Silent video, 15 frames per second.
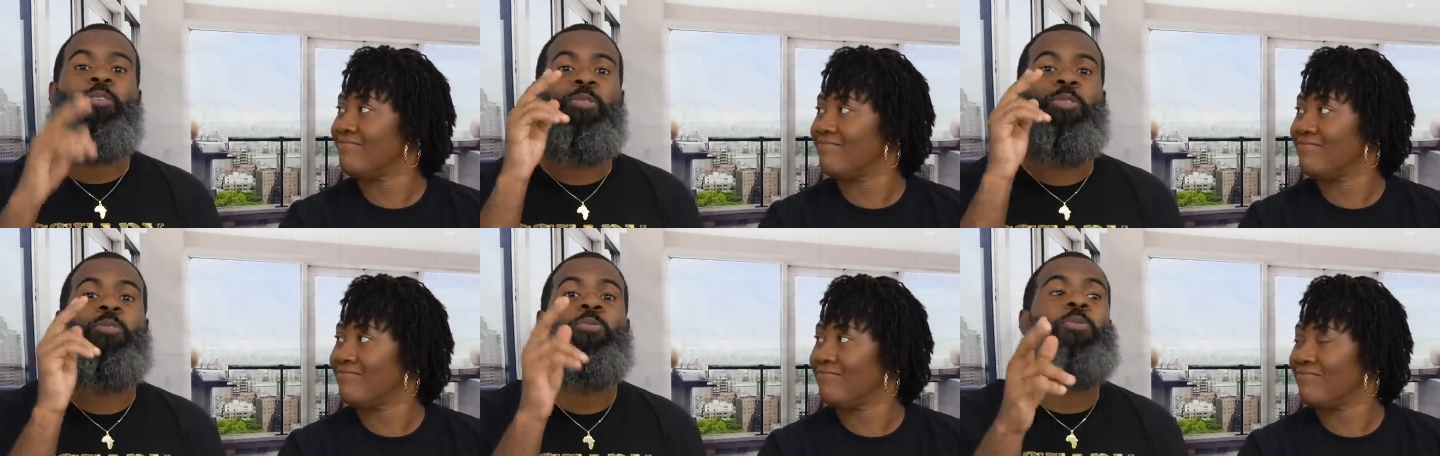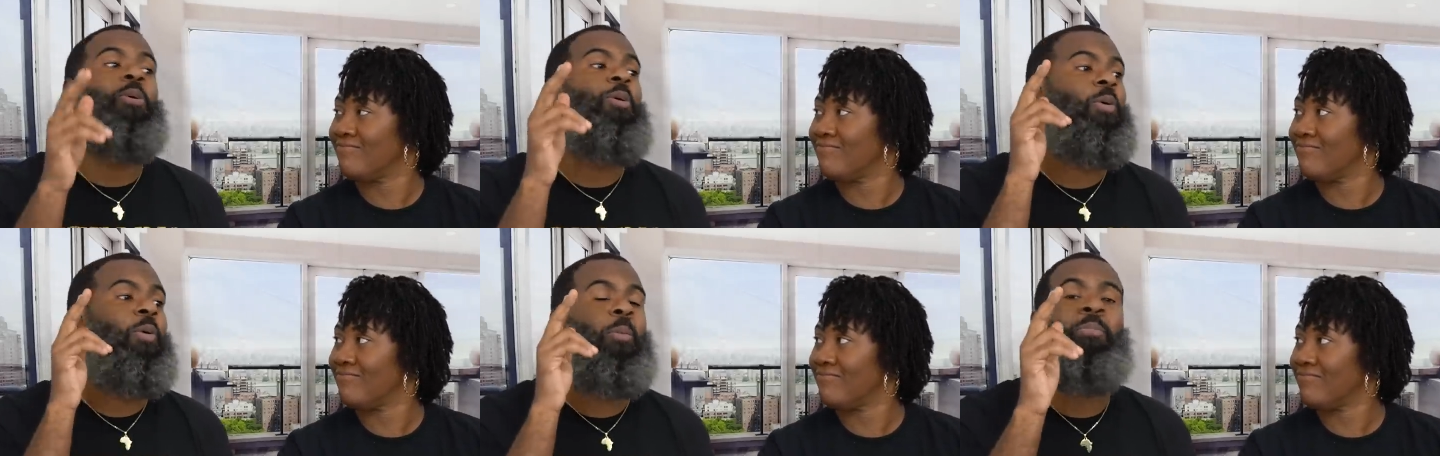Speaker 1: you
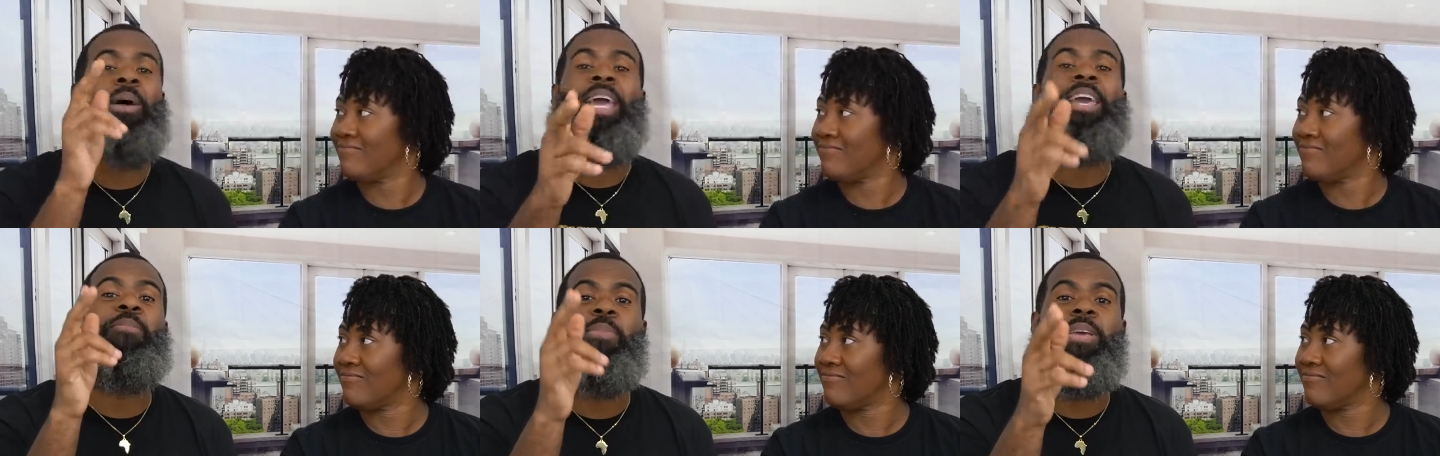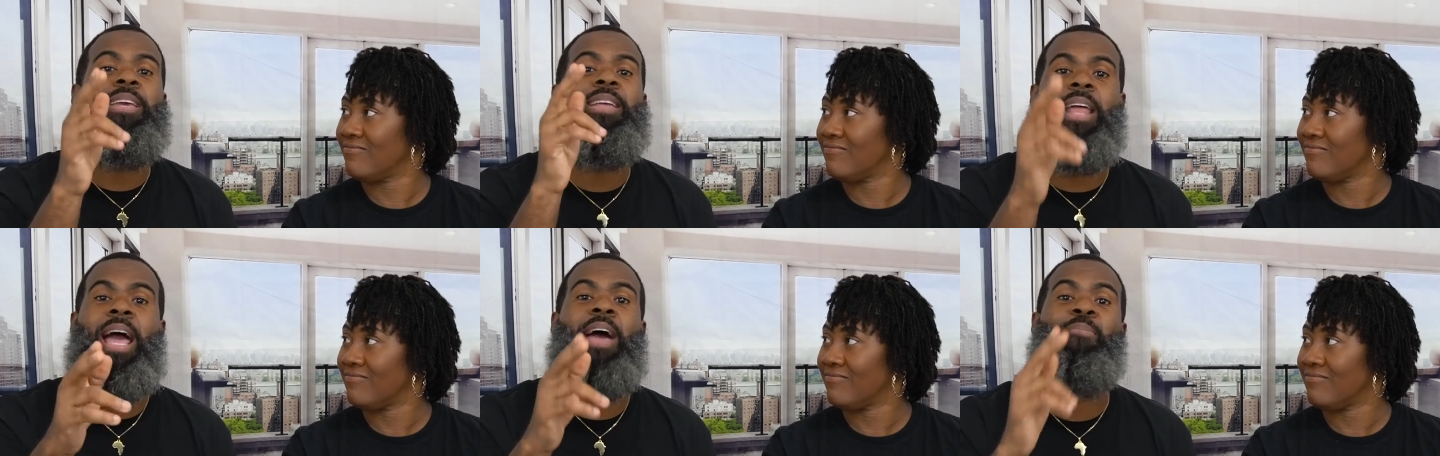gonna pay
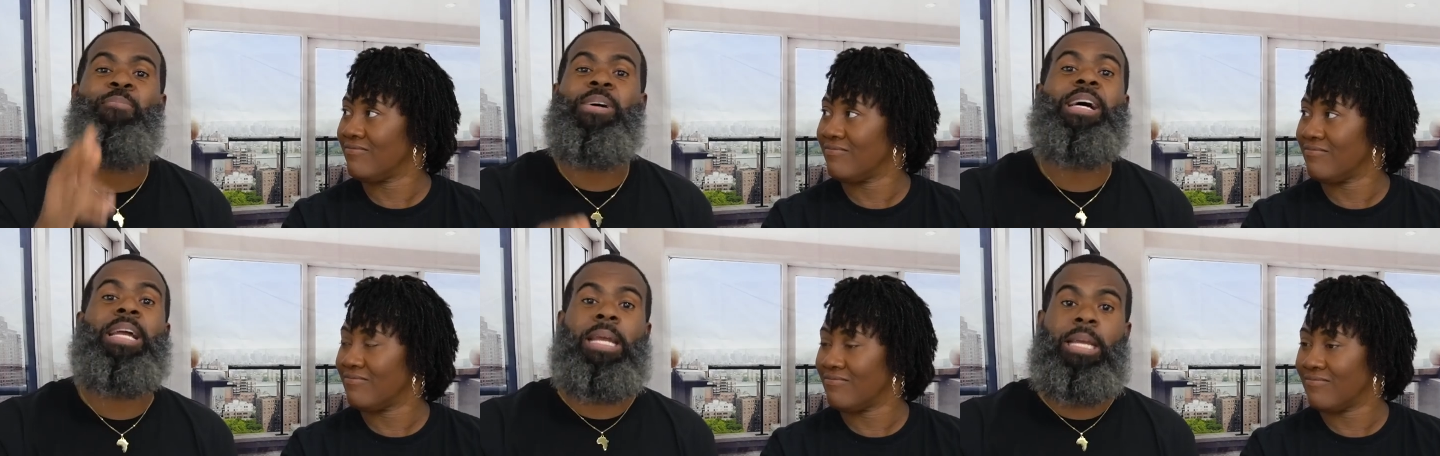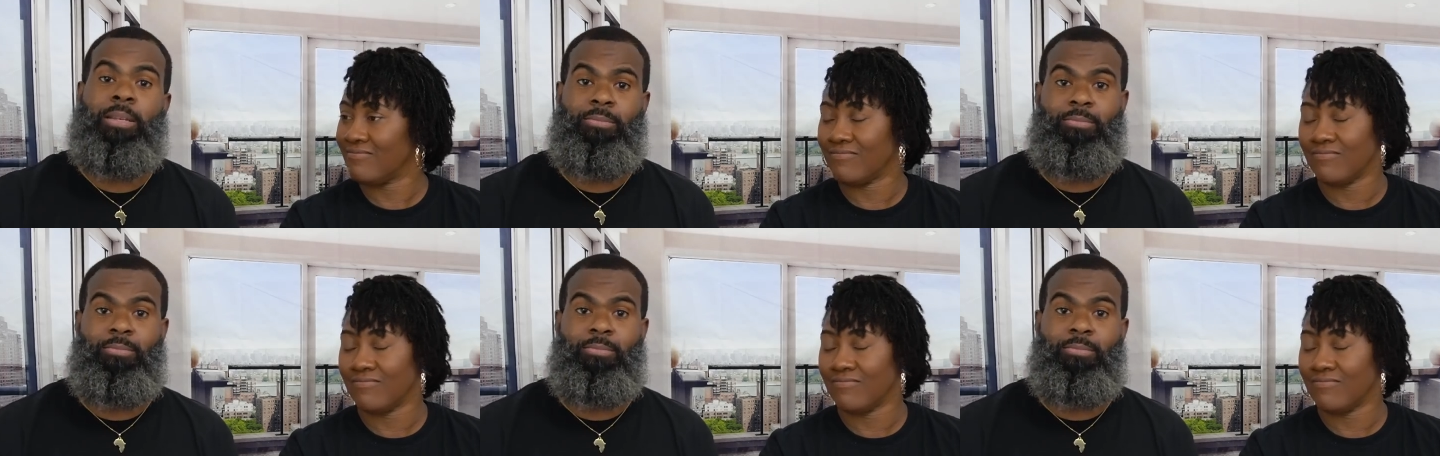me that money.